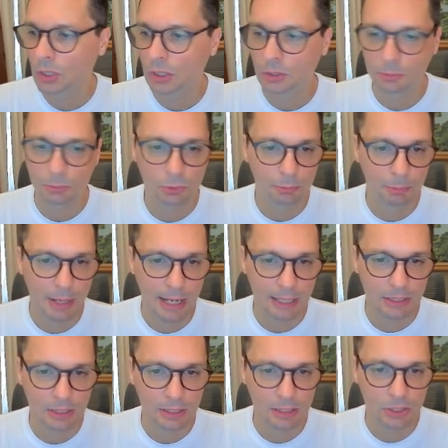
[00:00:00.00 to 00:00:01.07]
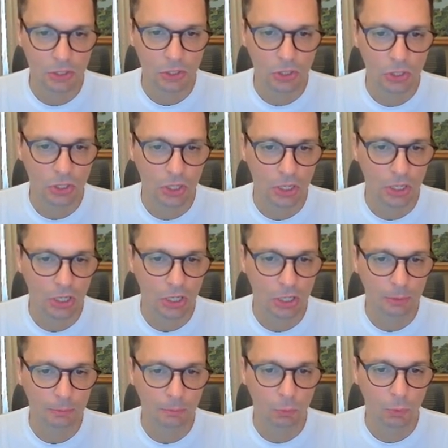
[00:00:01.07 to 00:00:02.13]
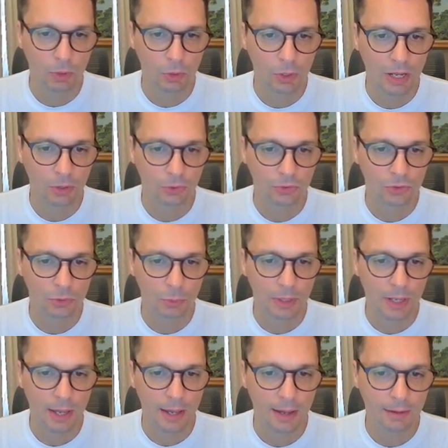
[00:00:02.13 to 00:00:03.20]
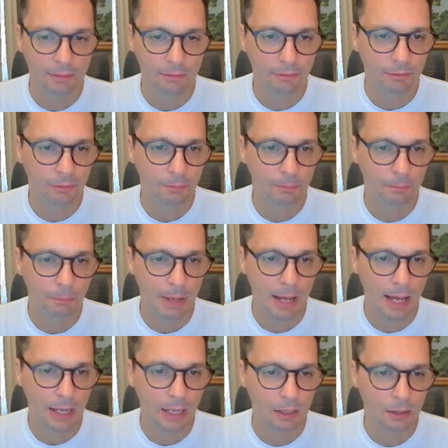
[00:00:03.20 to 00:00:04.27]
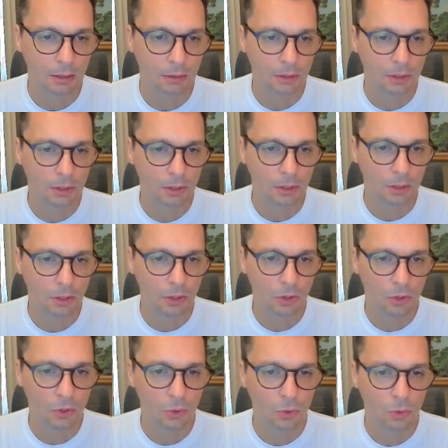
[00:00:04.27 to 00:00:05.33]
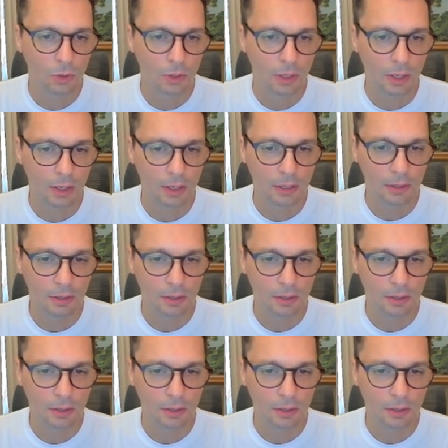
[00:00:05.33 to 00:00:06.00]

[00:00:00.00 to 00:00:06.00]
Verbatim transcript: Let's move back to here. What else did we have? Back, go. Okay.